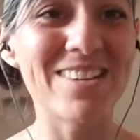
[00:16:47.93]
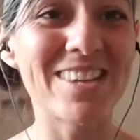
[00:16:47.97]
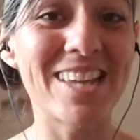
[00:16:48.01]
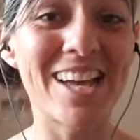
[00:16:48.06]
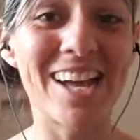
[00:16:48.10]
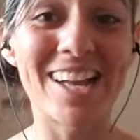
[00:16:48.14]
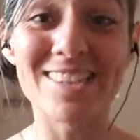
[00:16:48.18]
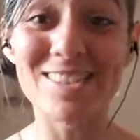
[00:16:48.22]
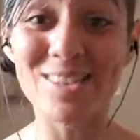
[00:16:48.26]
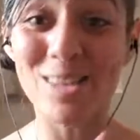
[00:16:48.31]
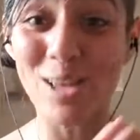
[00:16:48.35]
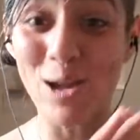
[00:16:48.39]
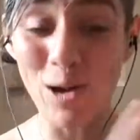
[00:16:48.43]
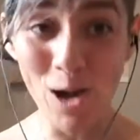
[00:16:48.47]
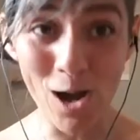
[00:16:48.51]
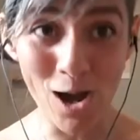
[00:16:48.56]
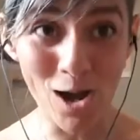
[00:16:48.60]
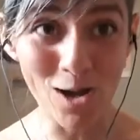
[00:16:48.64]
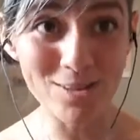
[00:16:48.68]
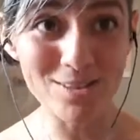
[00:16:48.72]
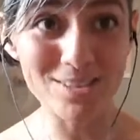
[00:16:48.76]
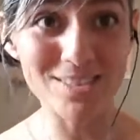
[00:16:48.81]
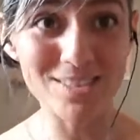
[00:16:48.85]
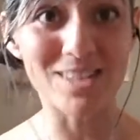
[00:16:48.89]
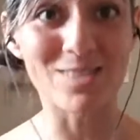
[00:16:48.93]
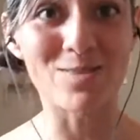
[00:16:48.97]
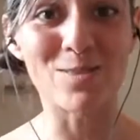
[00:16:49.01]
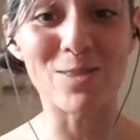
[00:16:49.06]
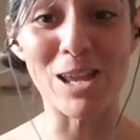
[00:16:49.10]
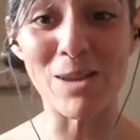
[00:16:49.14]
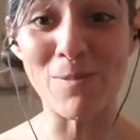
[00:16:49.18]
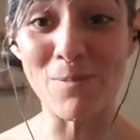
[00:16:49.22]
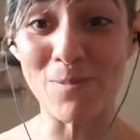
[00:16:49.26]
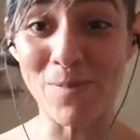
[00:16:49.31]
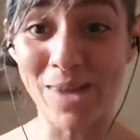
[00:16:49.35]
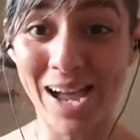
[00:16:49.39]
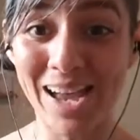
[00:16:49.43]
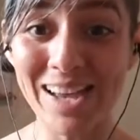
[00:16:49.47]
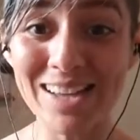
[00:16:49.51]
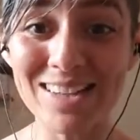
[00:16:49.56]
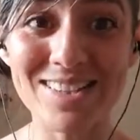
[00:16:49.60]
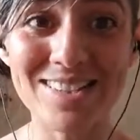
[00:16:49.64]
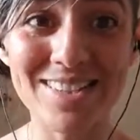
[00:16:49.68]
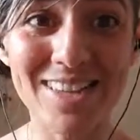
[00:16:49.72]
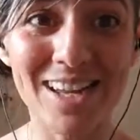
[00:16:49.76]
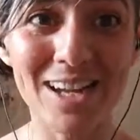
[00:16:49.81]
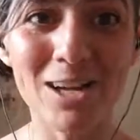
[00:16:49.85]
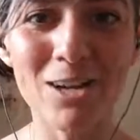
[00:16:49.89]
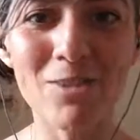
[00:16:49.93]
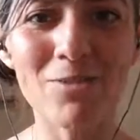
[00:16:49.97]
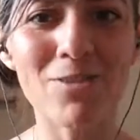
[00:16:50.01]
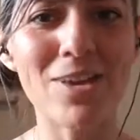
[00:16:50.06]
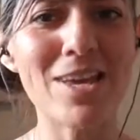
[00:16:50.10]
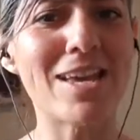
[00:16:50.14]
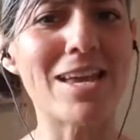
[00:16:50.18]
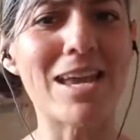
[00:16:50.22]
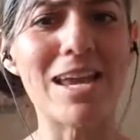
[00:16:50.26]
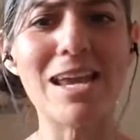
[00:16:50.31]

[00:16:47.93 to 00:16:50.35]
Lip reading: That's awesome. In myself,